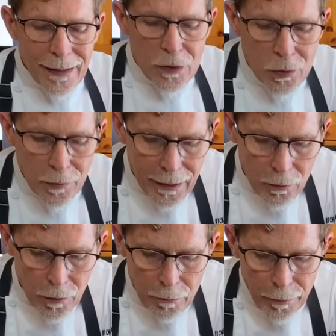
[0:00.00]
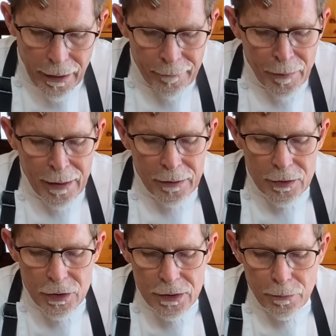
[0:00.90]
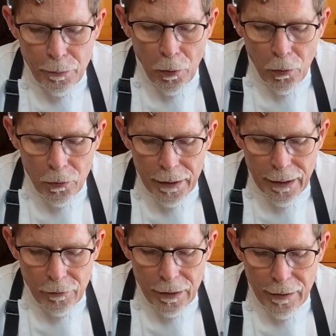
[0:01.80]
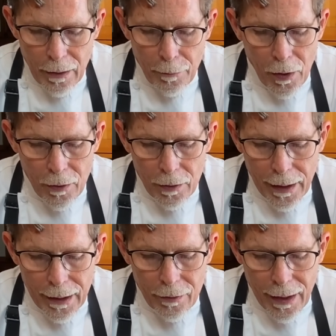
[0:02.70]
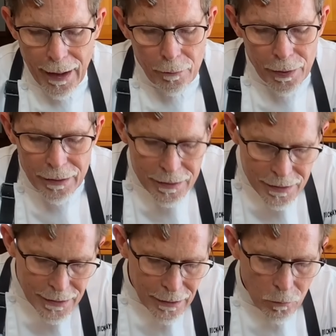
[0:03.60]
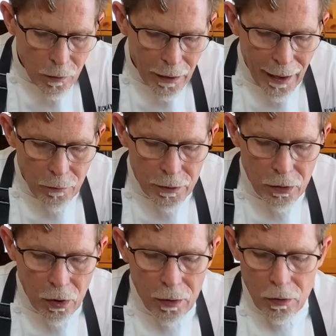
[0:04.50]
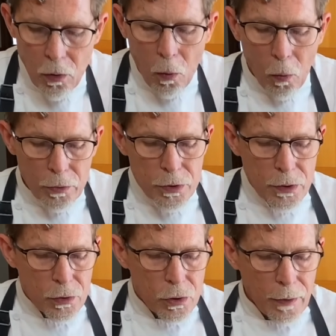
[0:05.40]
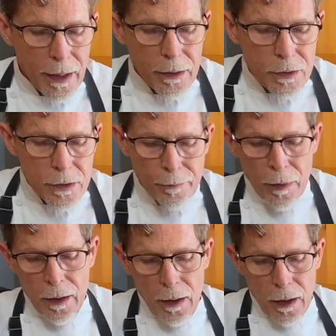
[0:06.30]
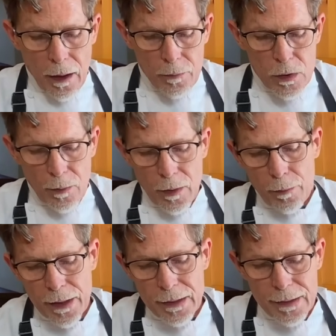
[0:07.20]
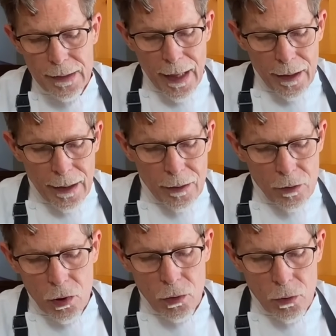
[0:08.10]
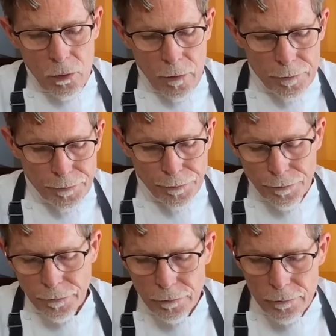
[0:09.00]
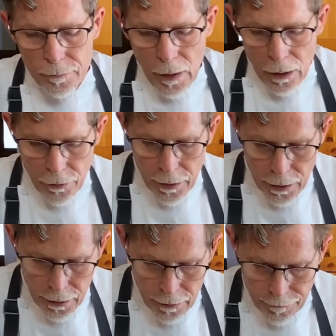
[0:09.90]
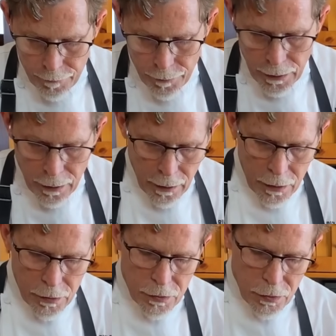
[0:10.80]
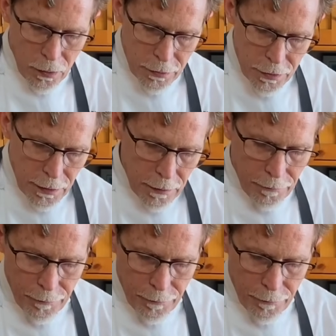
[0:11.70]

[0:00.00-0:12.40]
shredded would be to just pull everything apart like that. But this is in what I would call coarse shreds. Um, so I'm going to mix that into the salsa.